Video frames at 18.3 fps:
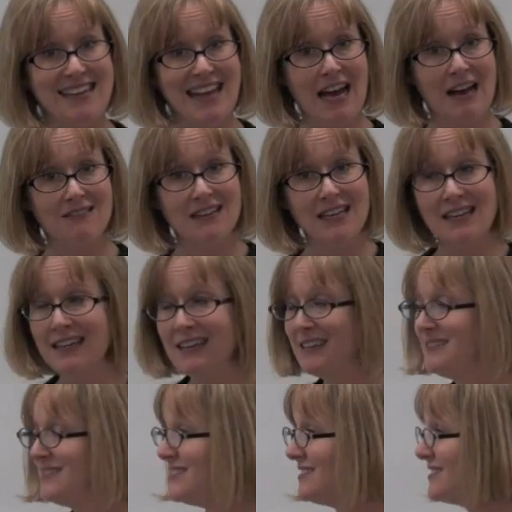Now,
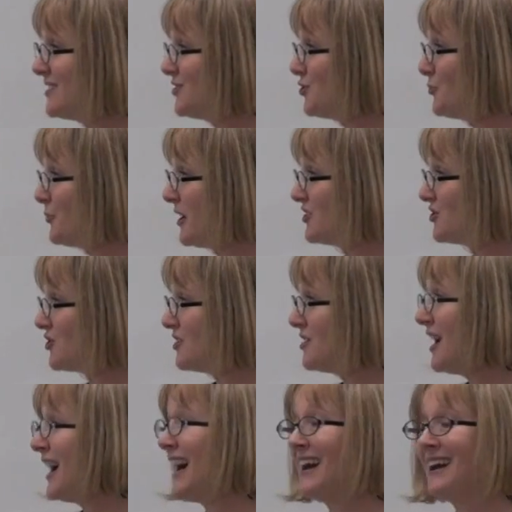in this
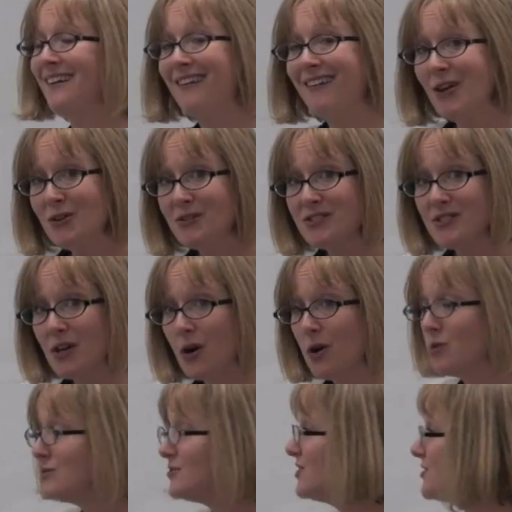situation, I
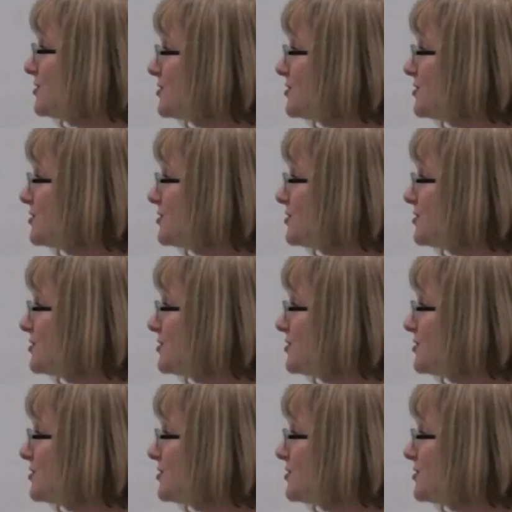also